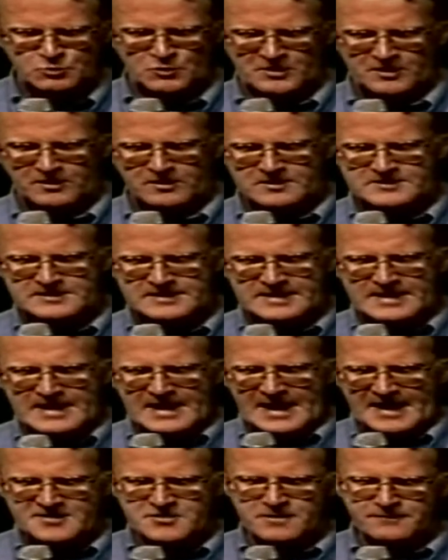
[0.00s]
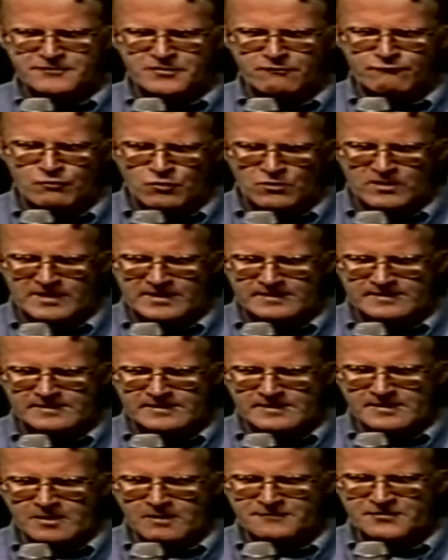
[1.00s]
world and of the ruler
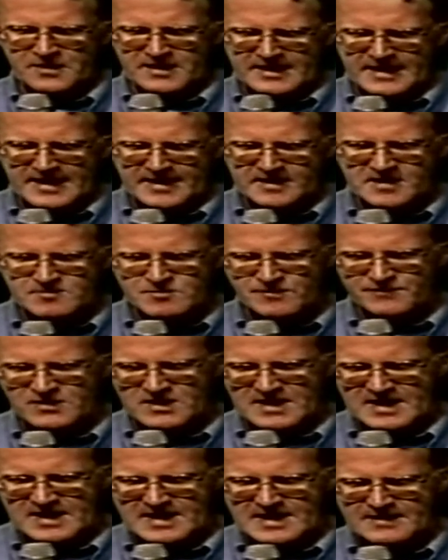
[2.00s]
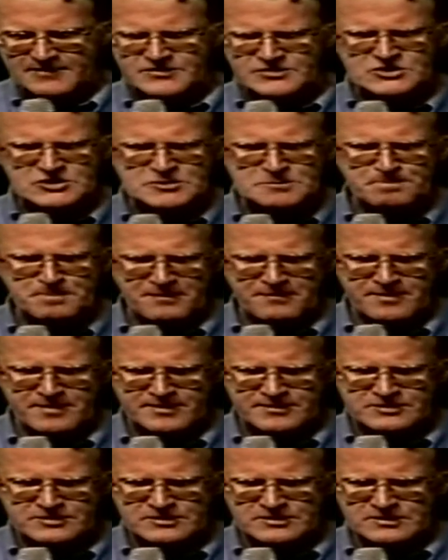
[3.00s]
of the kingdom of the air, the
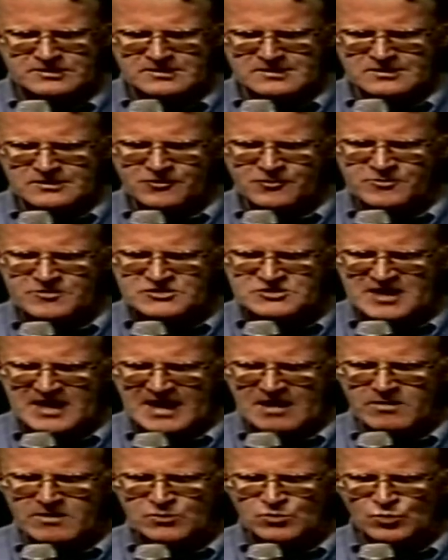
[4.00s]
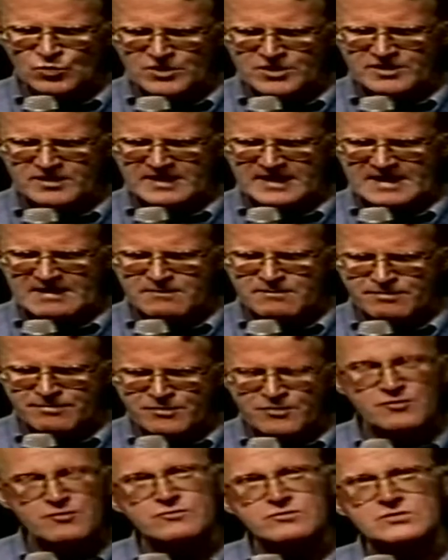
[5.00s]
Spirit who is now at work in
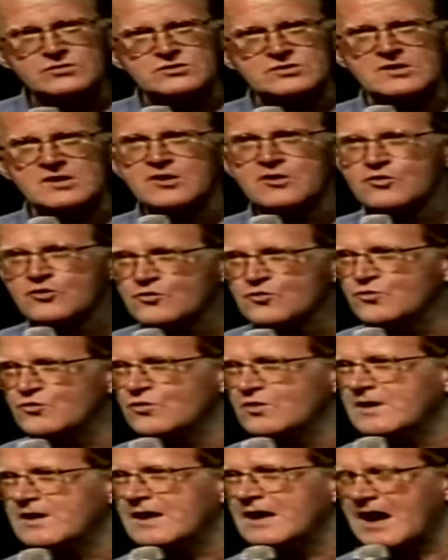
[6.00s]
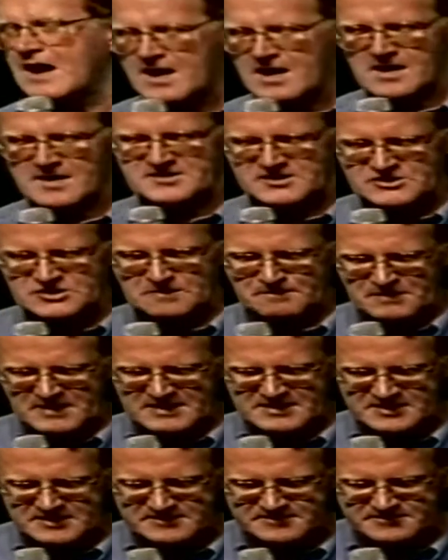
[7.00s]
those who are
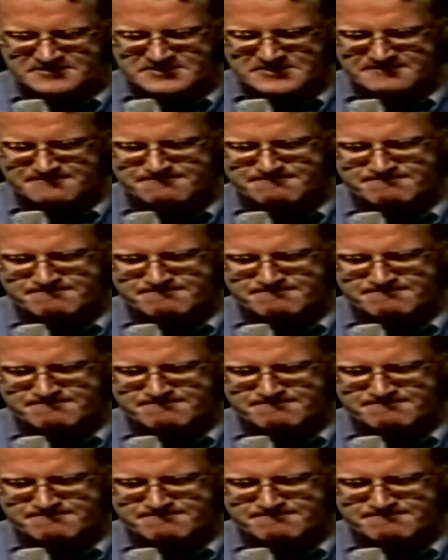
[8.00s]
disobedient.